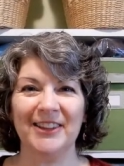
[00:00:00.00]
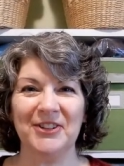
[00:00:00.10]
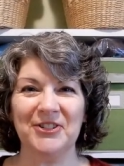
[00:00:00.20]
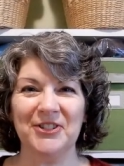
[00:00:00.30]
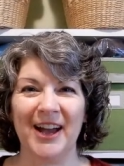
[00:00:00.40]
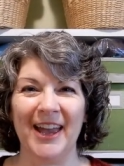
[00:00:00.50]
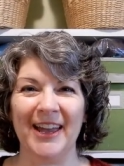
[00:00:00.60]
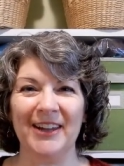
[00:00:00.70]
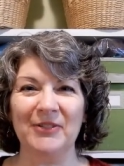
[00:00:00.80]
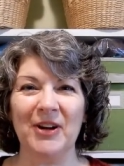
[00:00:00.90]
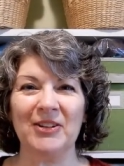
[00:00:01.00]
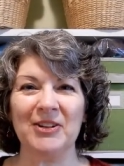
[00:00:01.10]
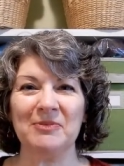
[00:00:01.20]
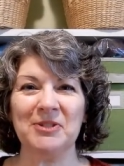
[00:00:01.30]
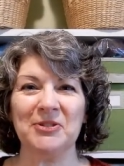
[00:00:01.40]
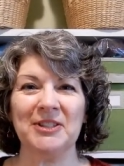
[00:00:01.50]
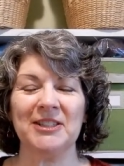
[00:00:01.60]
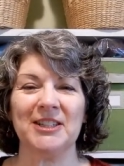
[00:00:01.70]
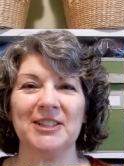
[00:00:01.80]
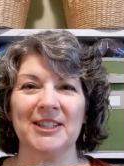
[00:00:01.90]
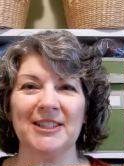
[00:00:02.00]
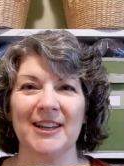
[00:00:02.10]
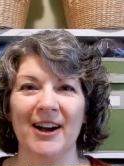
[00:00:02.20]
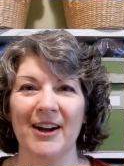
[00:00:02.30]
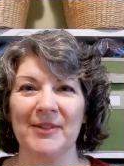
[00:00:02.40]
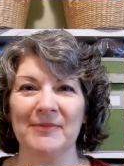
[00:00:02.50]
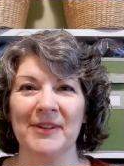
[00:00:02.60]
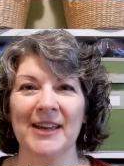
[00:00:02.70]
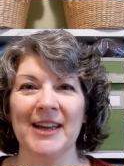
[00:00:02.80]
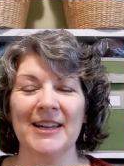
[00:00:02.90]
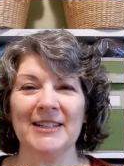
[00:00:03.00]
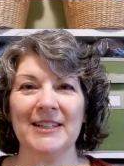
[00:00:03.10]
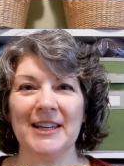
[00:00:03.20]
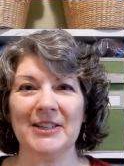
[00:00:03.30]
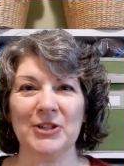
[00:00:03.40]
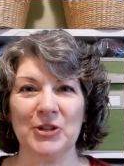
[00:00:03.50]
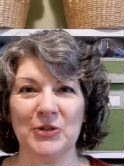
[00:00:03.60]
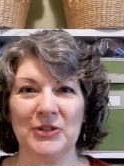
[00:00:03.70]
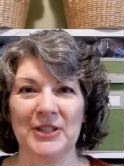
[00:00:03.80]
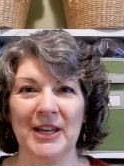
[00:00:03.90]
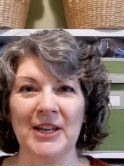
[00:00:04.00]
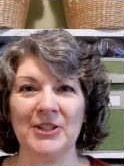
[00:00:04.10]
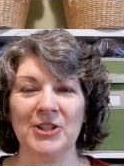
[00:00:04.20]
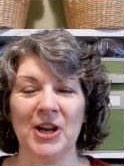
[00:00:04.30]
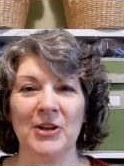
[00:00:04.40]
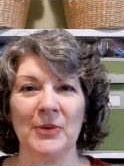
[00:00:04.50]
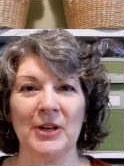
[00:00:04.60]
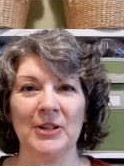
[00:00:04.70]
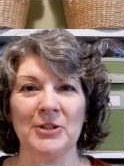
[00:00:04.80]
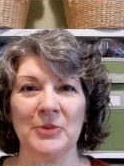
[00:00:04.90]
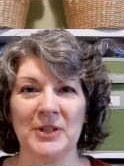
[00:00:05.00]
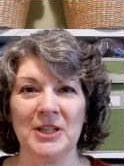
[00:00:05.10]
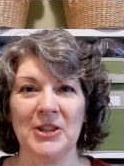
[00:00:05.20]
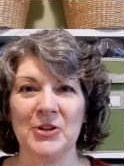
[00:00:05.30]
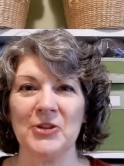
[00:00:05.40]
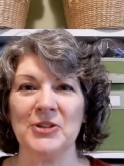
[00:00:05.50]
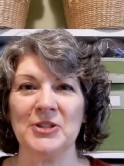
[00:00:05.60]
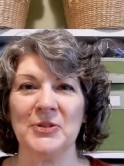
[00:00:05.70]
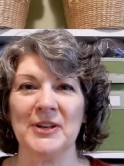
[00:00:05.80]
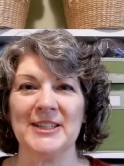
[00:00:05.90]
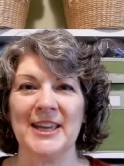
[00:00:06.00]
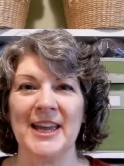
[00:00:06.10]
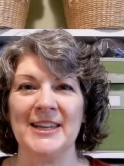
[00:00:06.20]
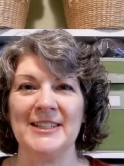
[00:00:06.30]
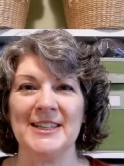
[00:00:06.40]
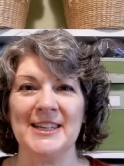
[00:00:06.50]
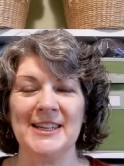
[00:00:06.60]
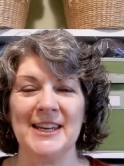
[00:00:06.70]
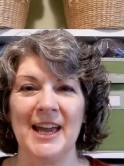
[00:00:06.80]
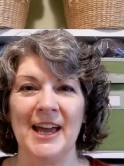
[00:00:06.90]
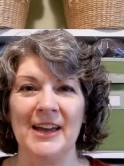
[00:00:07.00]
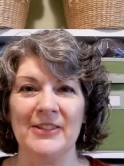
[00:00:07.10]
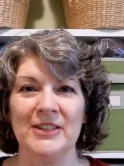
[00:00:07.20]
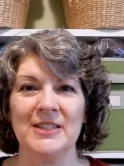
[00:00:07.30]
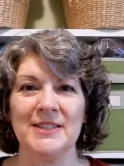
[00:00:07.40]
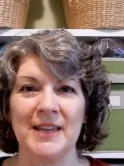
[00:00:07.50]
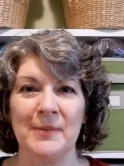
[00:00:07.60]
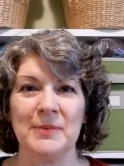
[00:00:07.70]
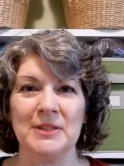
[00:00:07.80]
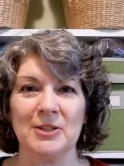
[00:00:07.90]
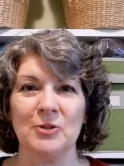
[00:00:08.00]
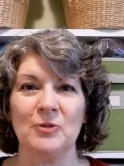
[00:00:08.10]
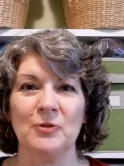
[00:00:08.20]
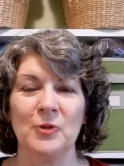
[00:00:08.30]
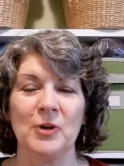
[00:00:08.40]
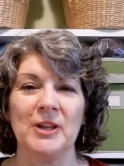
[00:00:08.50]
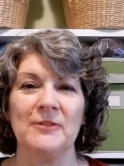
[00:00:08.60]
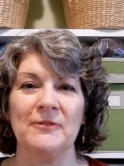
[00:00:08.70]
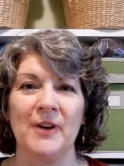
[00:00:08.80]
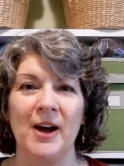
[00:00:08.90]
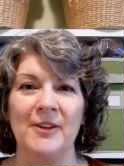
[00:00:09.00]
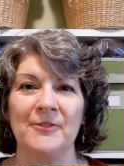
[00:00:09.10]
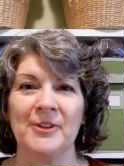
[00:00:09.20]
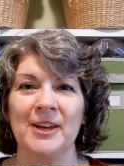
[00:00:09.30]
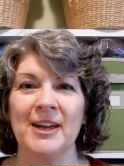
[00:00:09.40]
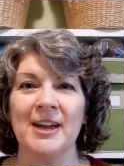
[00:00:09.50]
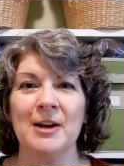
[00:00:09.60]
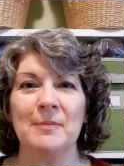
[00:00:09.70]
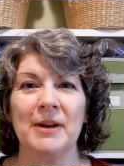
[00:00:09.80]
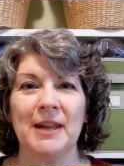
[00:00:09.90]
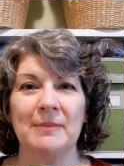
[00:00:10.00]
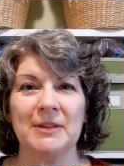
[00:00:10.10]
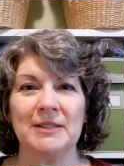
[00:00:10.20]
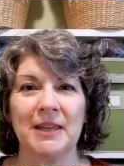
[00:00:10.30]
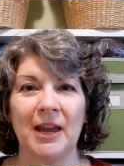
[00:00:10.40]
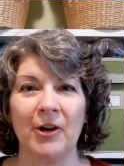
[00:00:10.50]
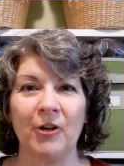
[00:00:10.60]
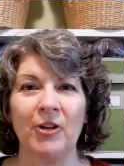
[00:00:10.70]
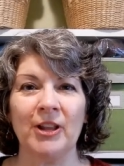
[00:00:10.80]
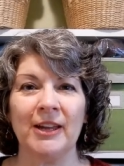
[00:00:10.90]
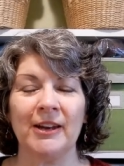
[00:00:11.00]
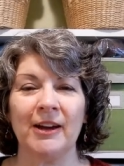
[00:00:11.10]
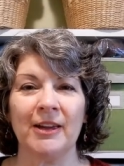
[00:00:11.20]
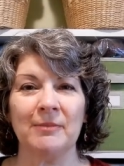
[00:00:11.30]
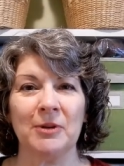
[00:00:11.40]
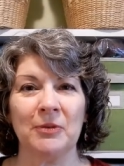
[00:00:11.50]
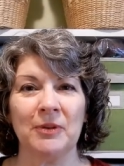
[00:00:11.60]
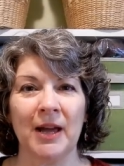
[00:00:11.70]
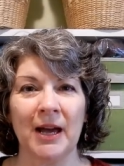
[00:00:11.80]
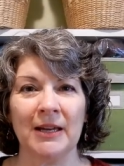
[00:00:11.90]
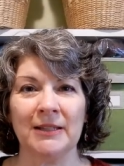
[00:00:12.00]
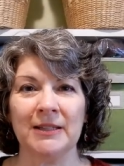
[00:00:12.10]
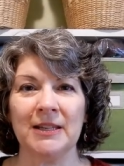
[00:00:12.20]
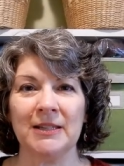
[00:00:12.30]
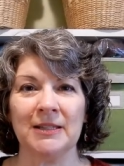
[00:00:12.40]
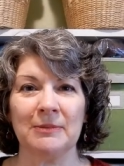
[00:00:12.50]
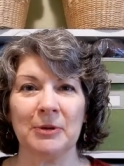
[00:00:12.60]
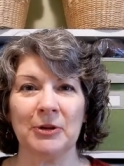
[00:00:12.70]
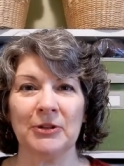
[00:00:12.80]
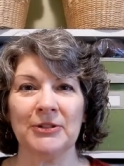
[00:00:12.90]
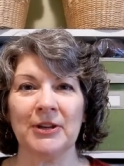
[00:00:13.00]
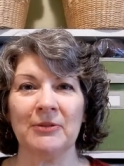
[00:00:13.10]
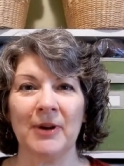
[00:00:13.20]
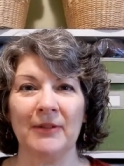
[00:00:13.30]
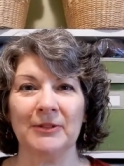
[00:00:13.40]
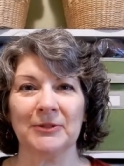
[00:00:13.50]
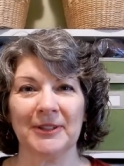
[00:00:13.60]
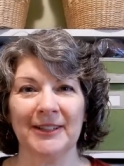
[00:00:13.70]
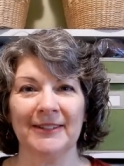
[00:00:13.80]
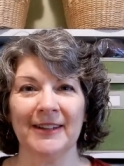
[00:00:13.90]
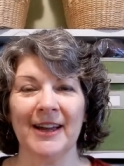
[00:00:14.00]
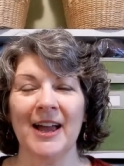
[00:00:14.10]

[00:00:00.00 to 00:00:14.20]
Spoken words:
Hello and welcome to A Stitch in Time. Today is Tuesday, January 23rd, 2018, and this is episode 45. My name is Carol and I am known as Knits and Pearls on Ravelry.